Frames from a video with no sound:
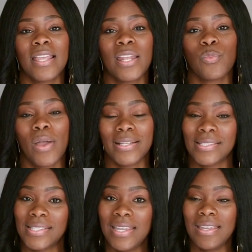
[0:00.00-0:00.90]

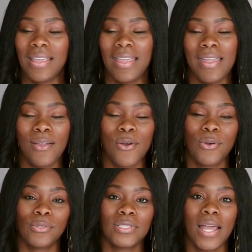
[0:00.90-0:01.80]
NYC and
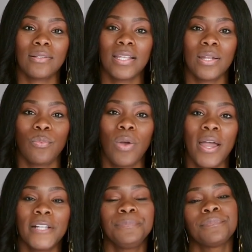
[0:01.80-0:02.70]
Coco Styles
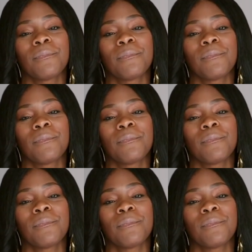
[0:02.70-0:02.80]
NY